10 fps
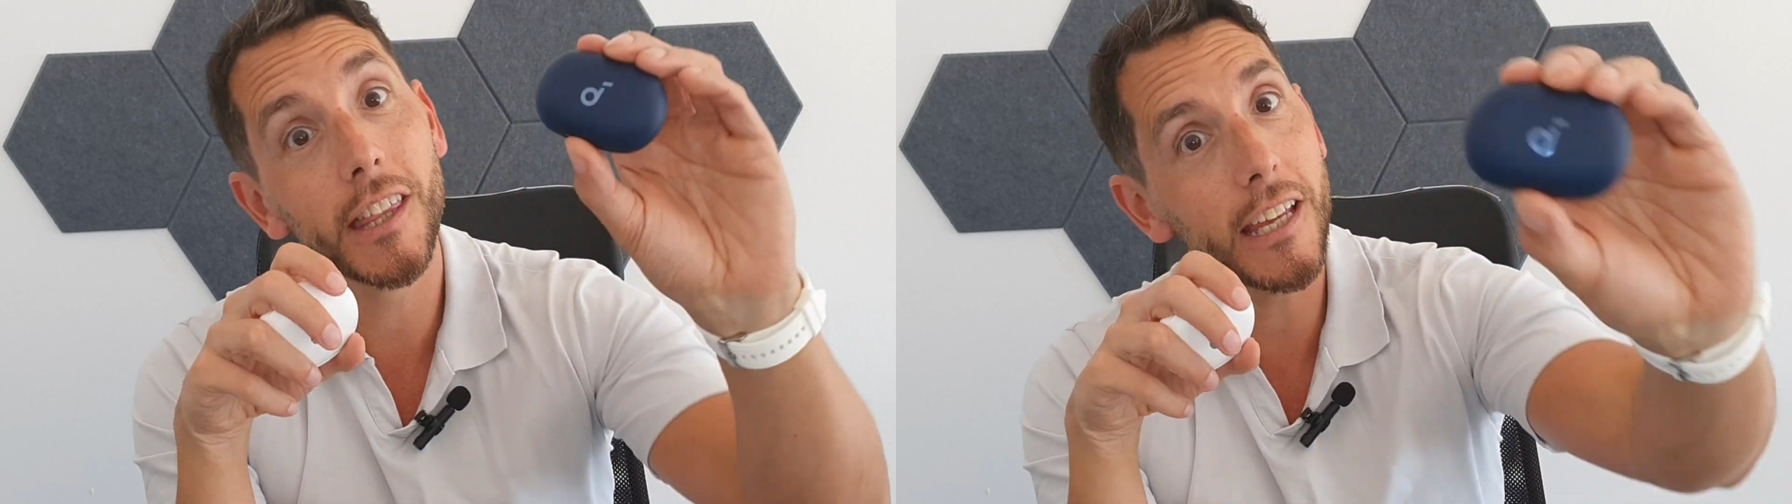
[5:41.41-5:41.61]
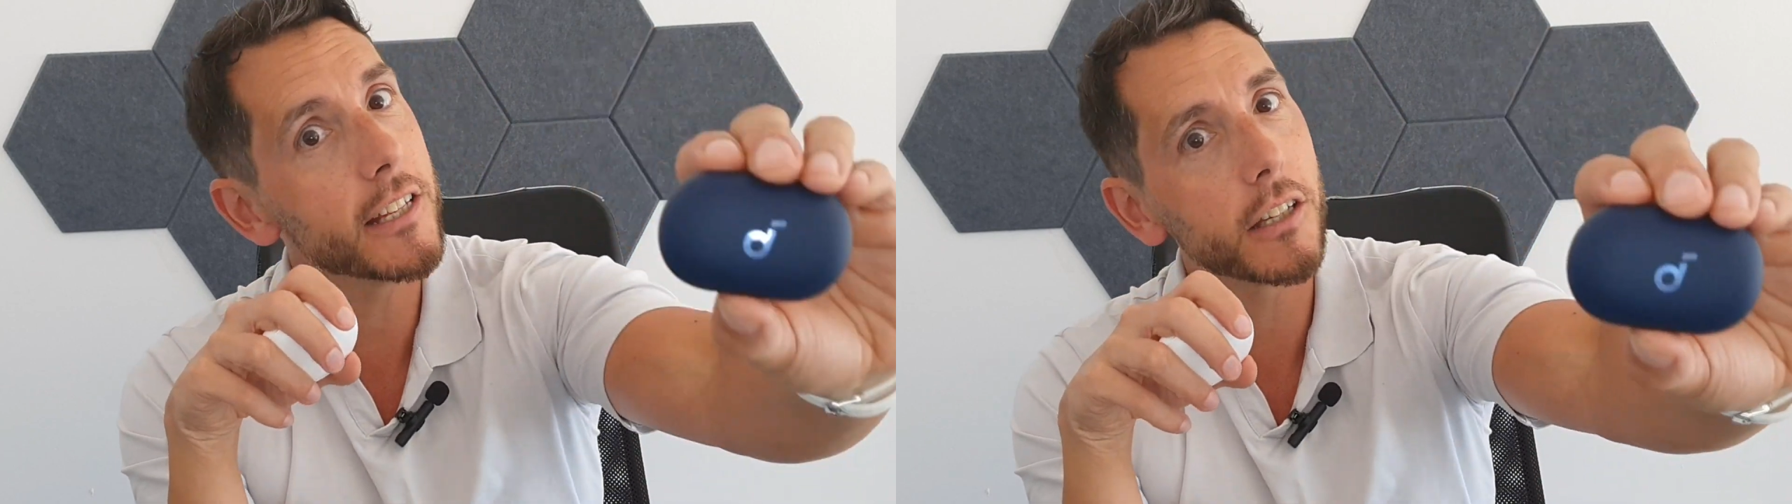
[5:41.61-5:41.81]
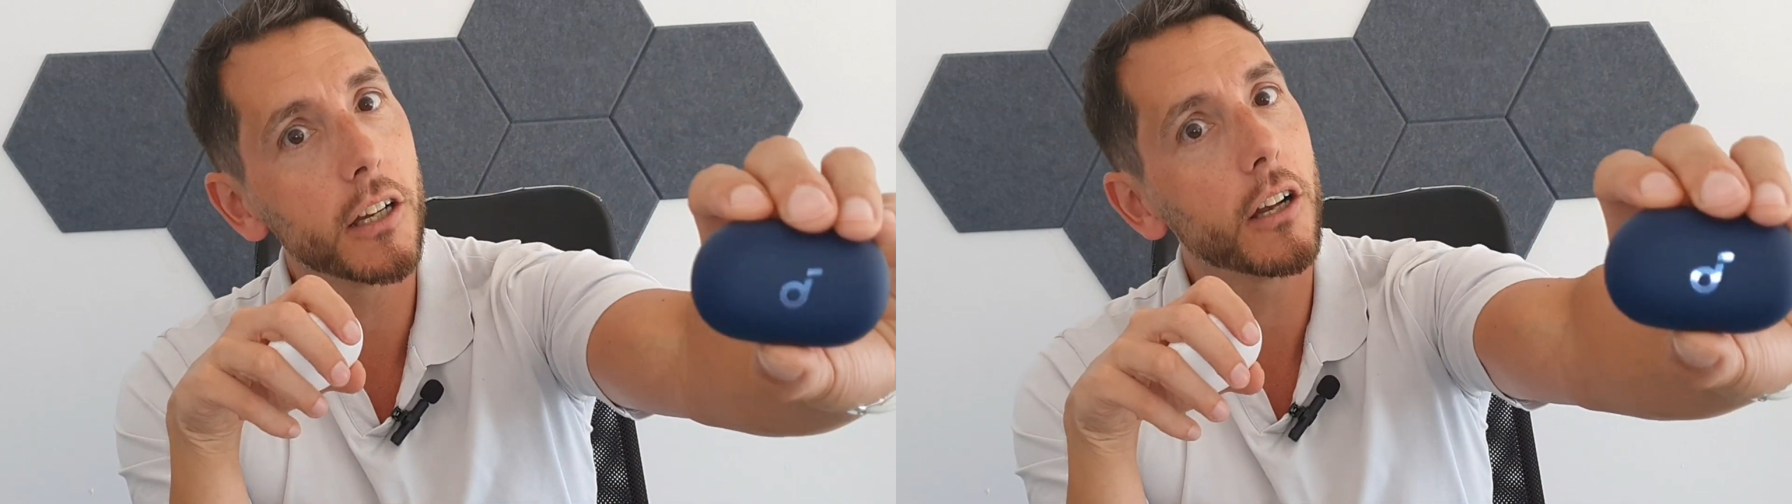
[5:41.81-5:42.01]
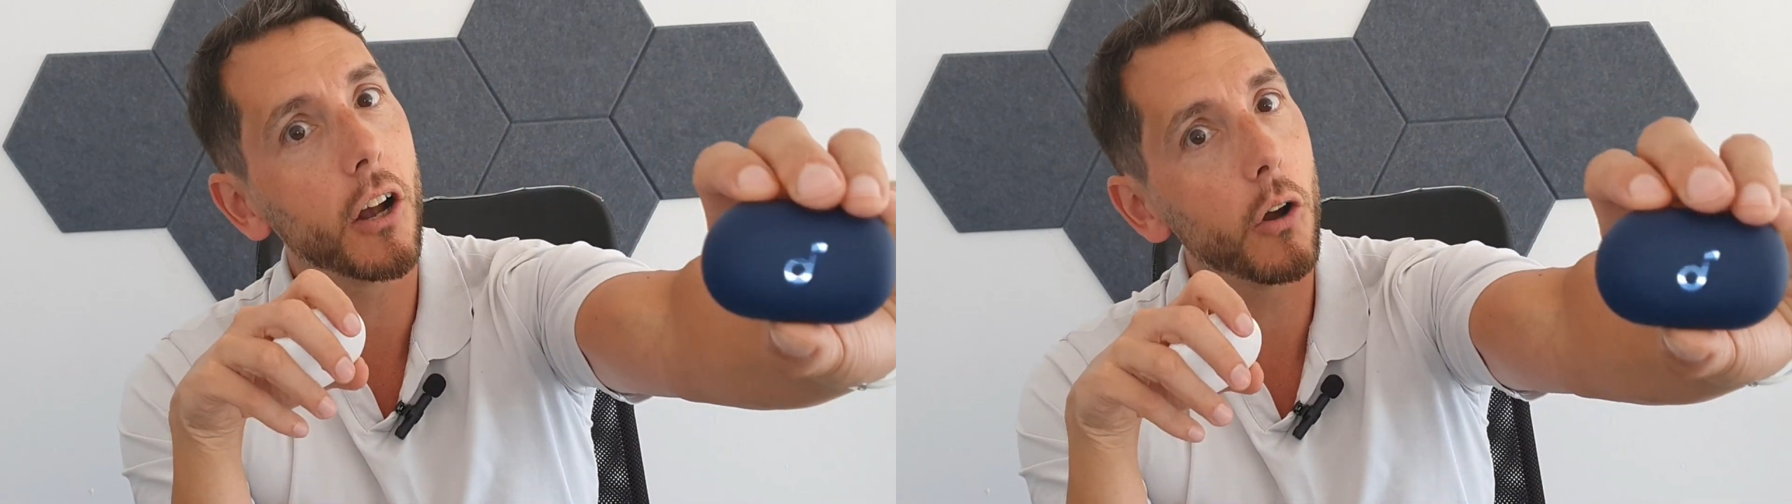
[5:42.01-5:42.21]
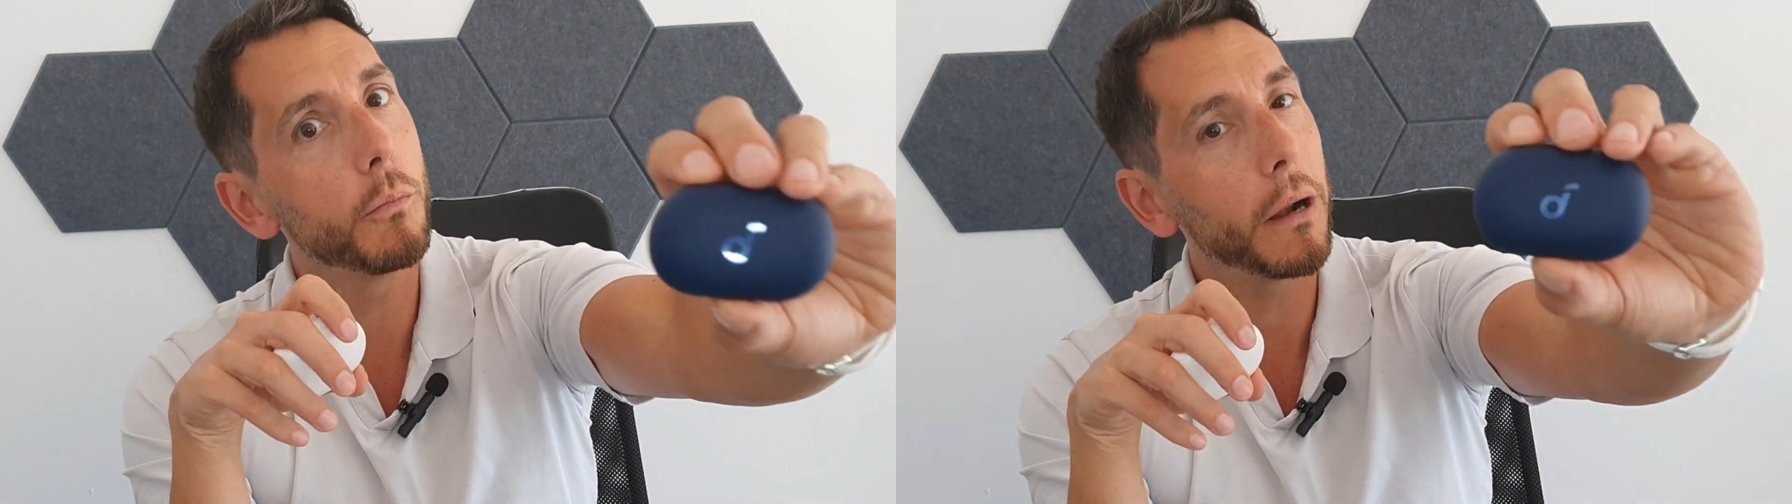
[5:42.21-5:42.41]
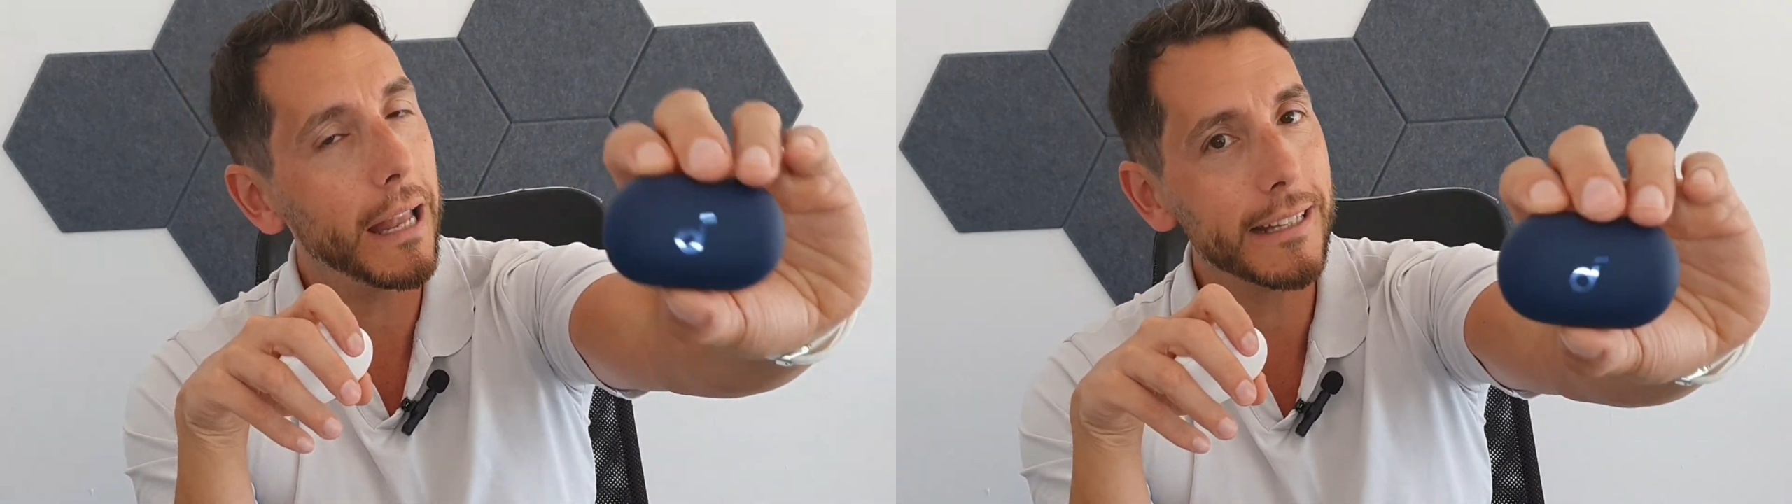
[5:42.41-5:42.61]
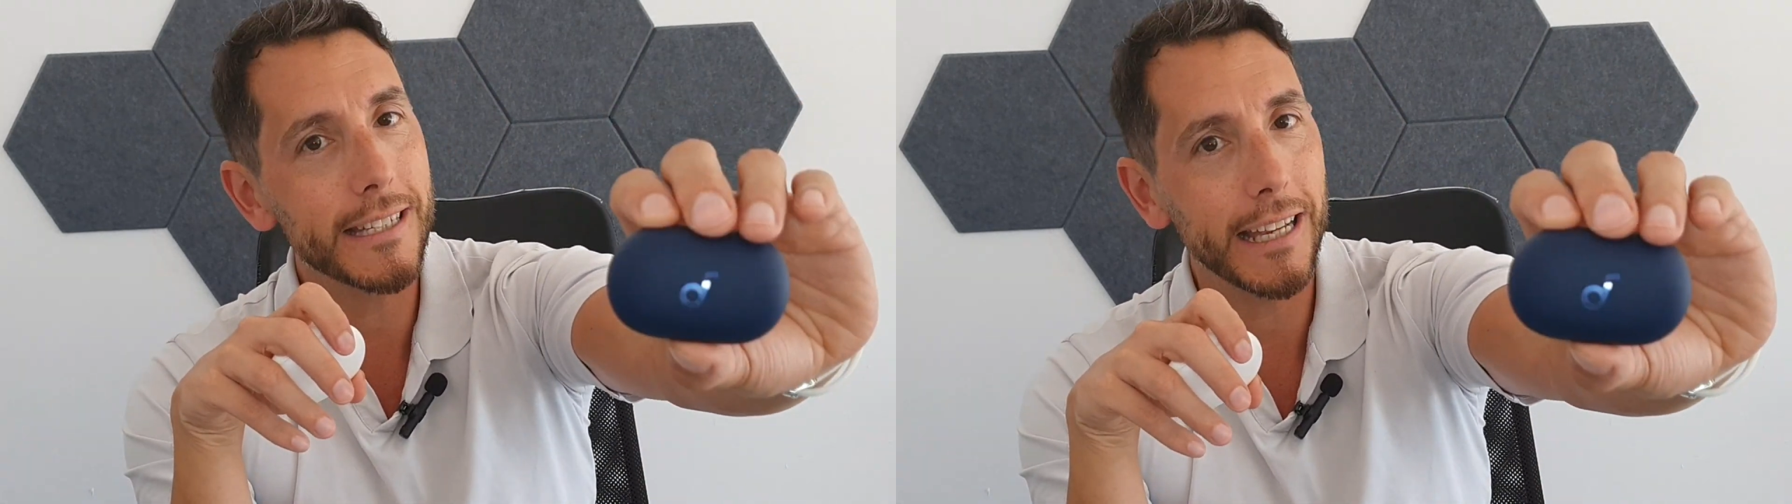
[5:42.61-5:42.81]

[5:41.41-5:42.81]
These can go plenty